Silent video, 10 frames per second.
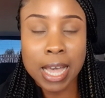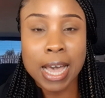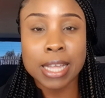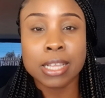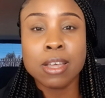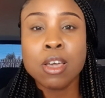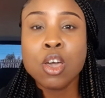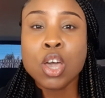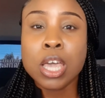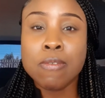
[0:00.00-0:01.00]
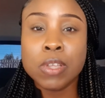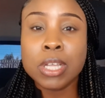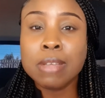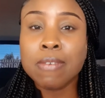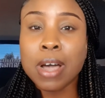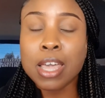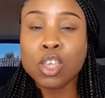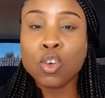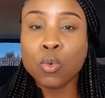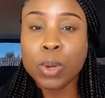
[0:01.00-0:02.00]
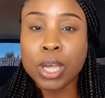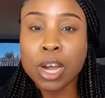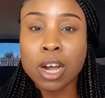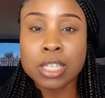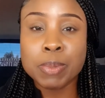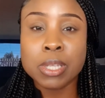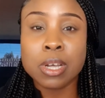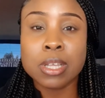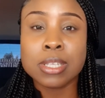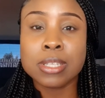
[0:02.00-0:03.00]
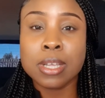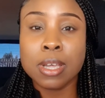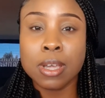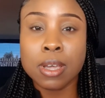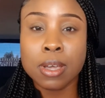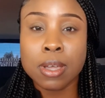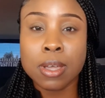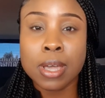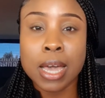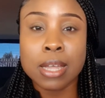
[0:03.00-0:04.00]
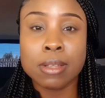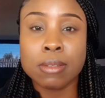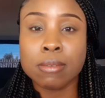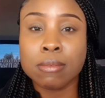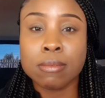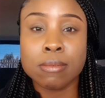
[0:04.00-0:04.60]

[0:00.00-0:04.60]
And if you deliver UA, your hospital stay can